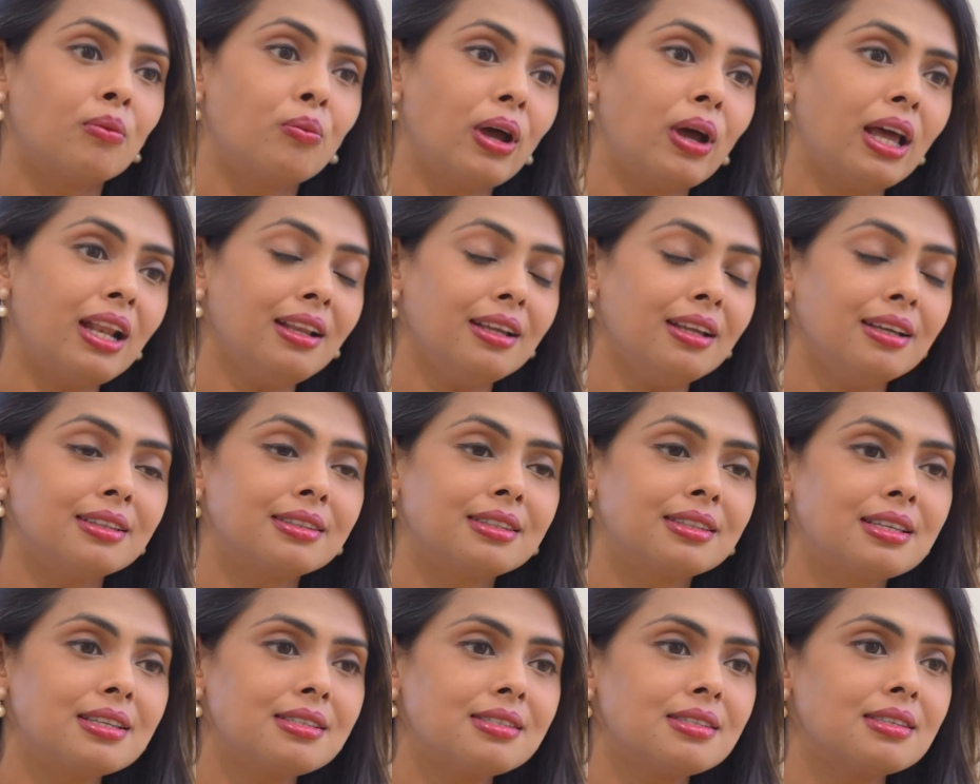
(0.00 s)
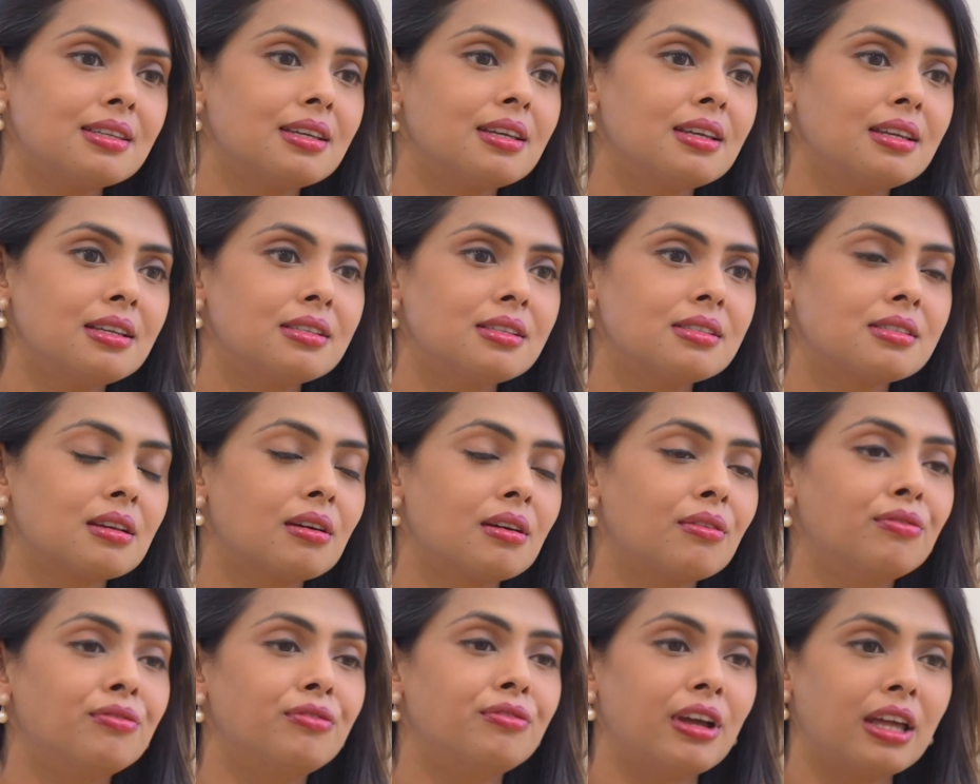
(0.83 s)
Well, this is
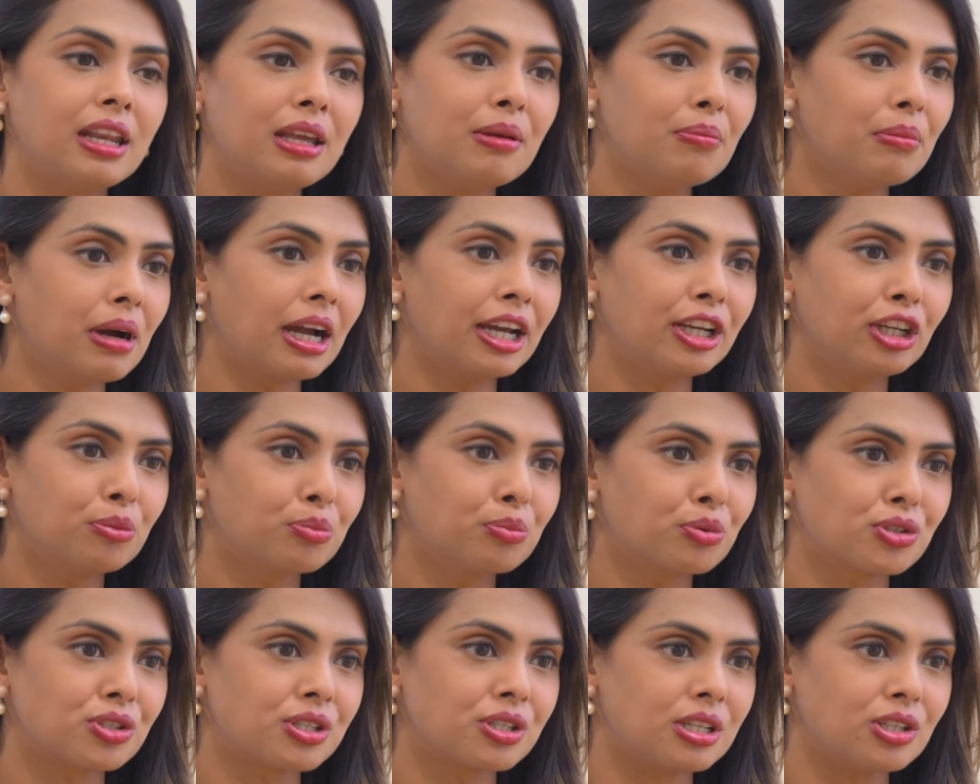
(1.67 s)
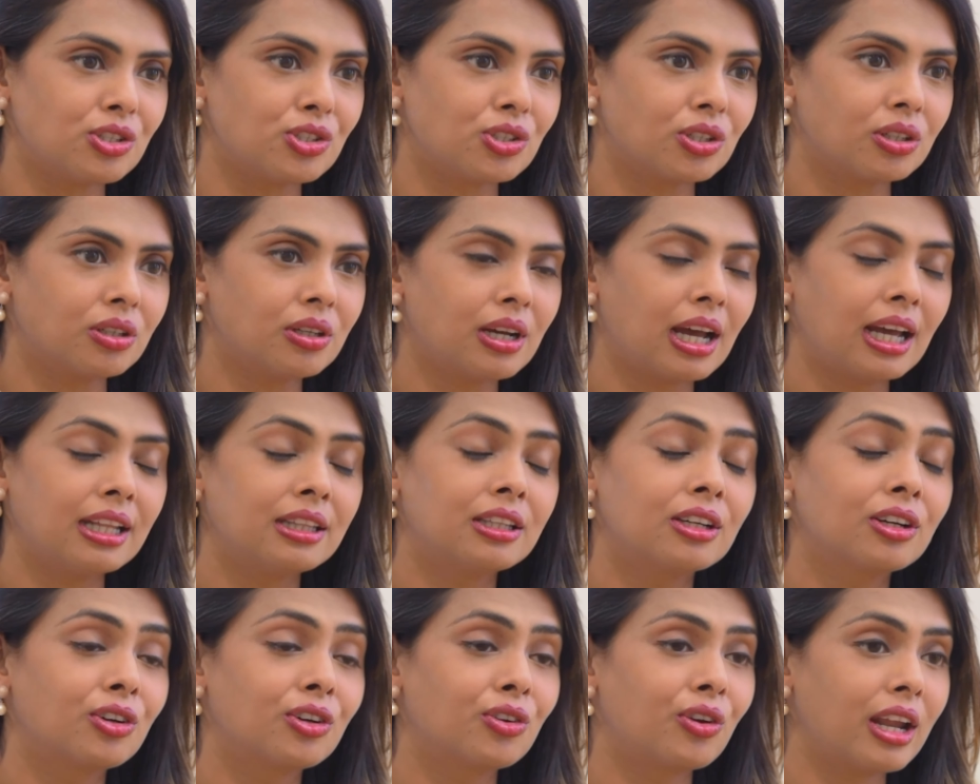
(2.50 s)
a very minor procedure and
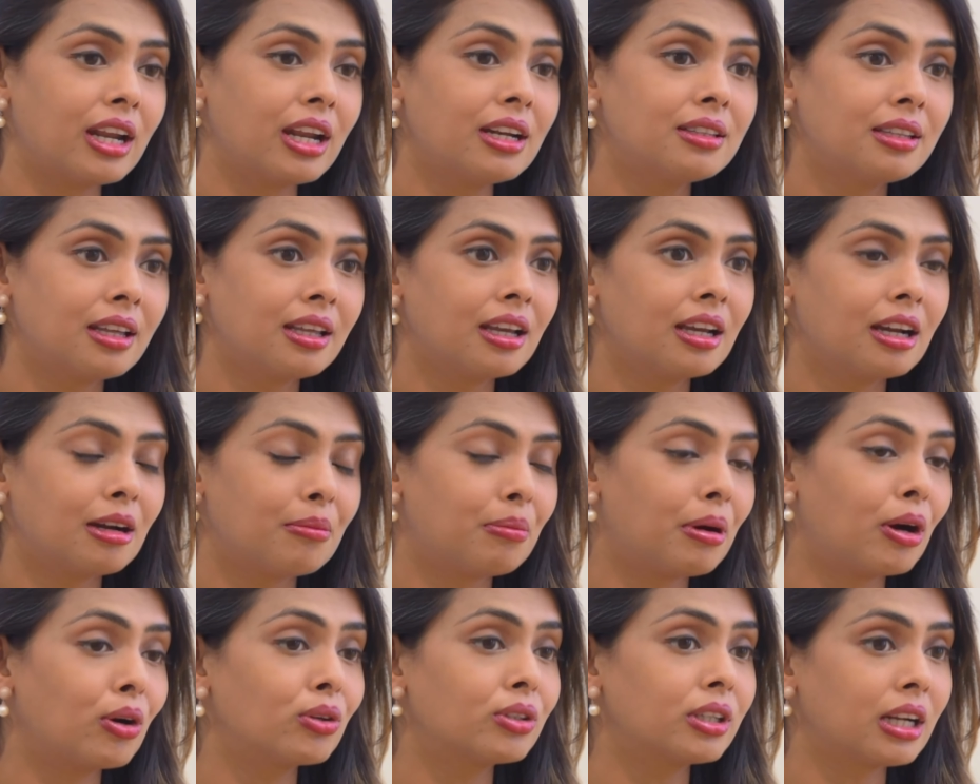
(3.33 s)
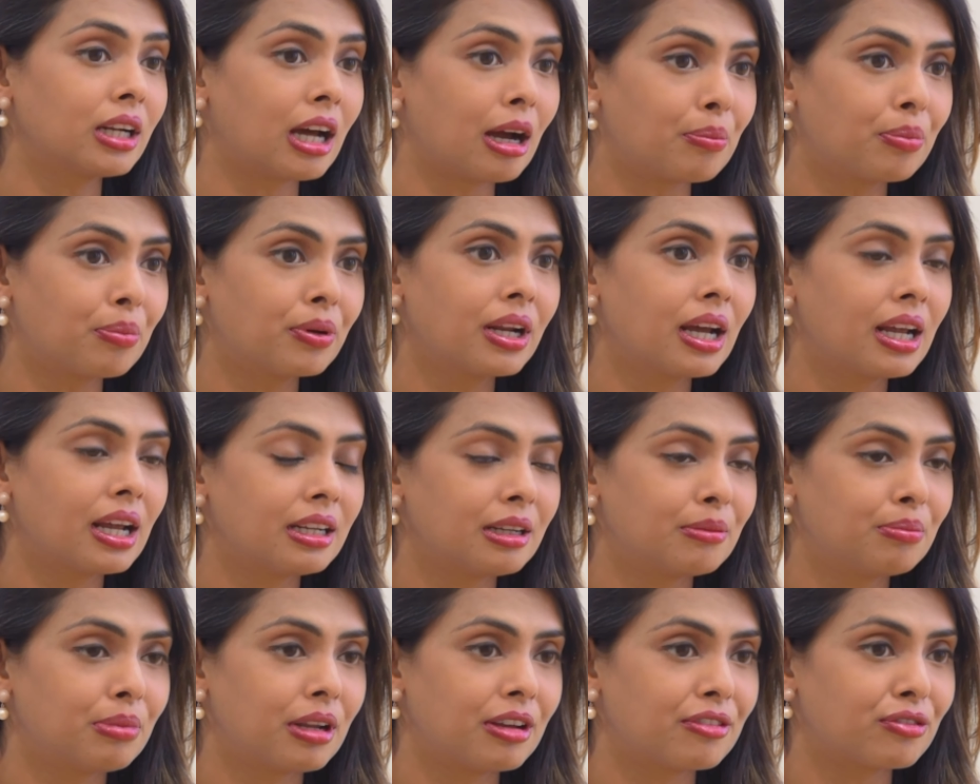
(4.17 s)
the great thing about an upper
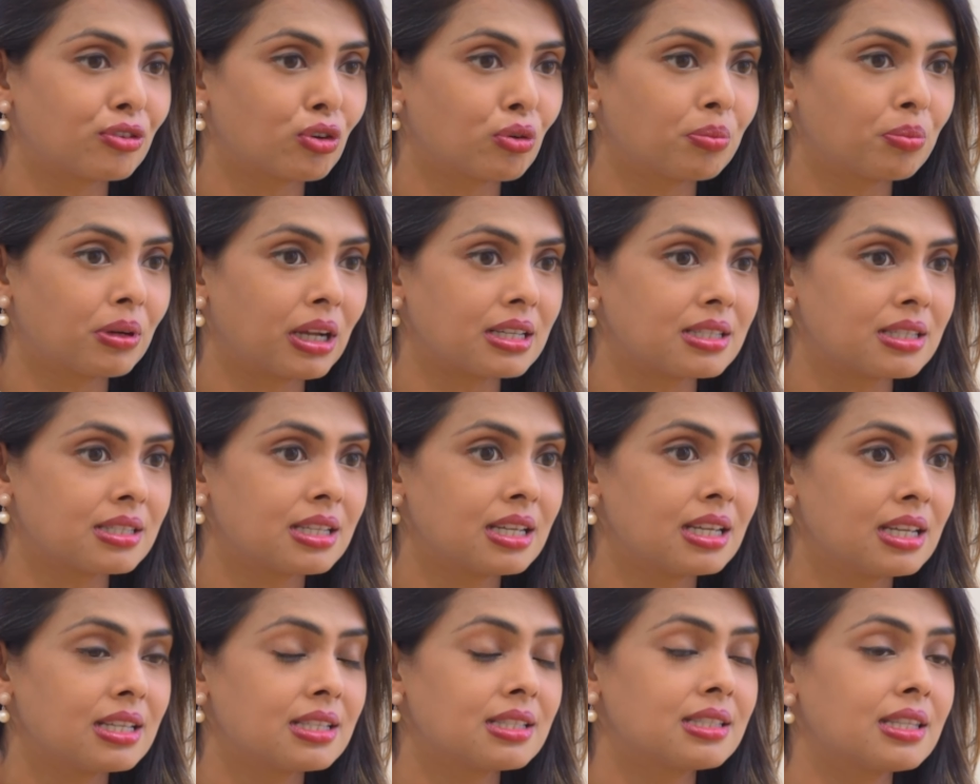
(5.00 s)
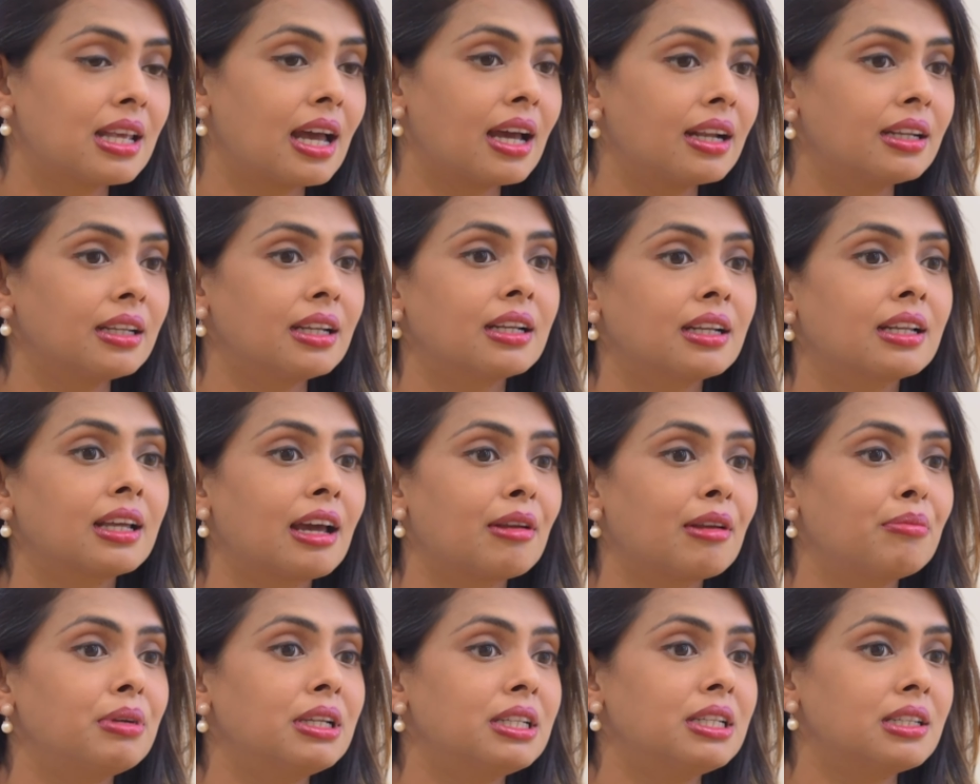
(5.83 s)
eyelid blepharoplasty is that it
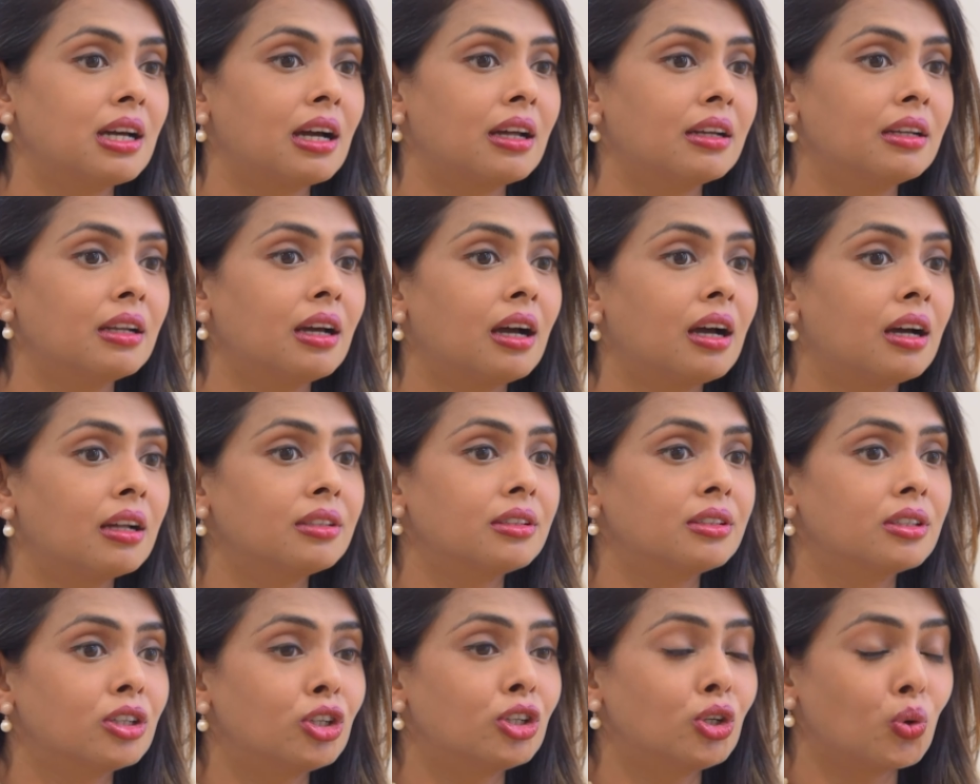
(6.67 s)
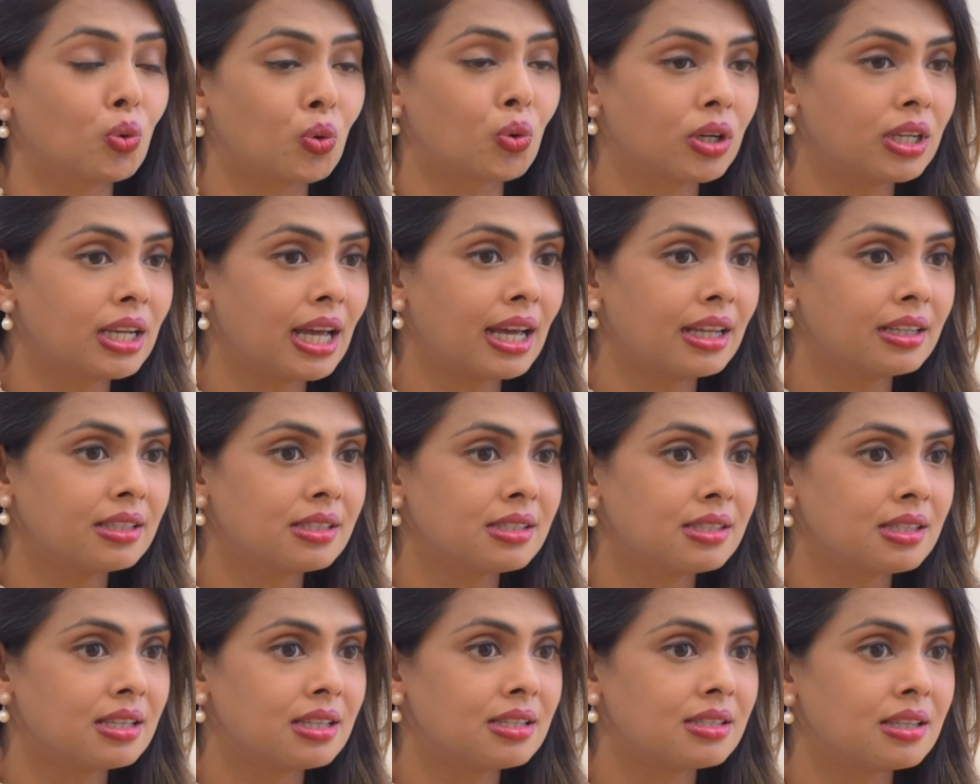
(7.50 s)
can be done under local
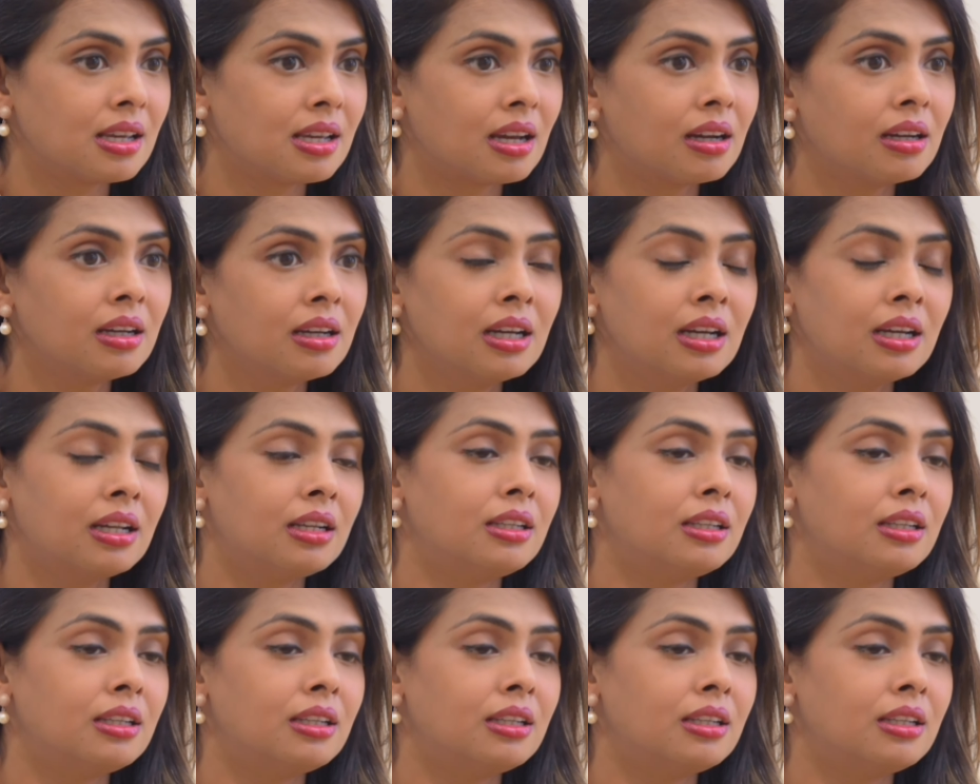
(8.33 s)
anesthesia,